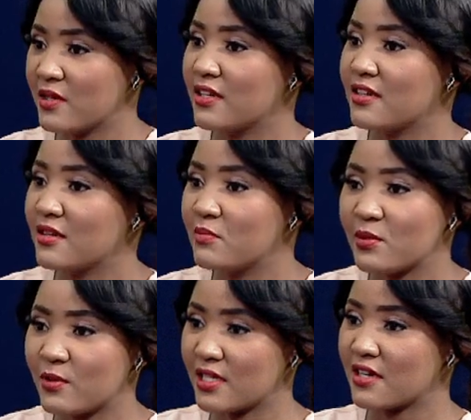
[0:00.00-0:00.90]
been
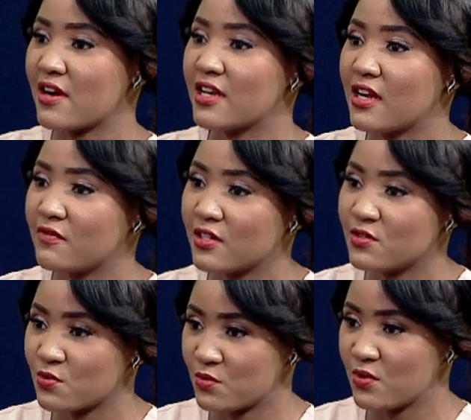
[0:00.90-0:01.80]
building
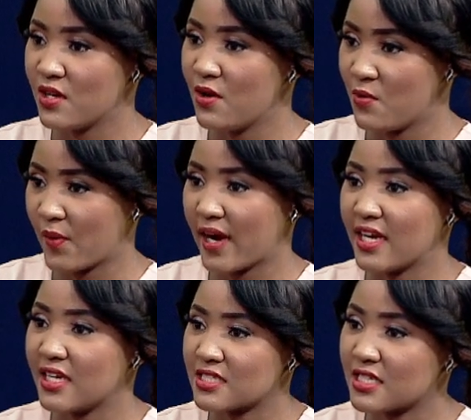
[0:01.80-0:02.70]
Radava to where
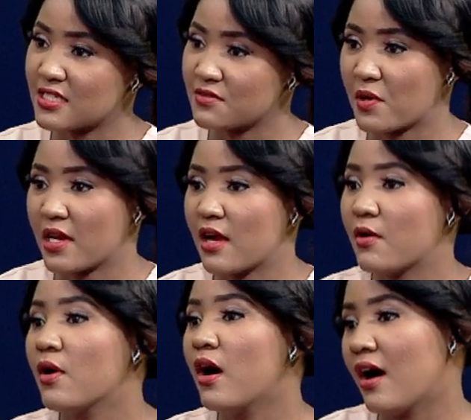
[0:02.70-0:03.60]
it is right
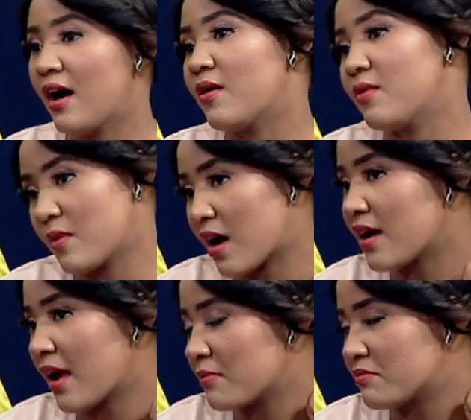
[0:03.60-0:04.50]
now? How,
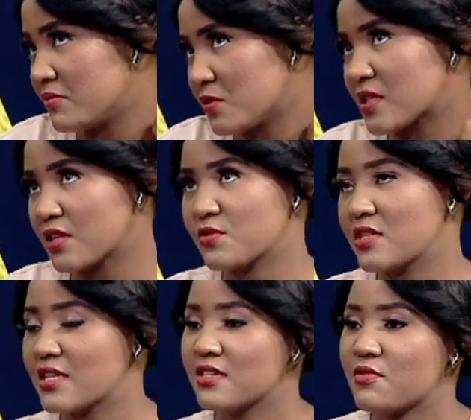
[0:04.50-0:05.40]
I, I you said you
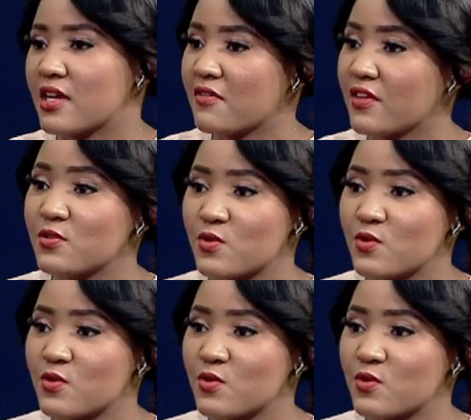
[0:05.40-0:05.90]
started Radava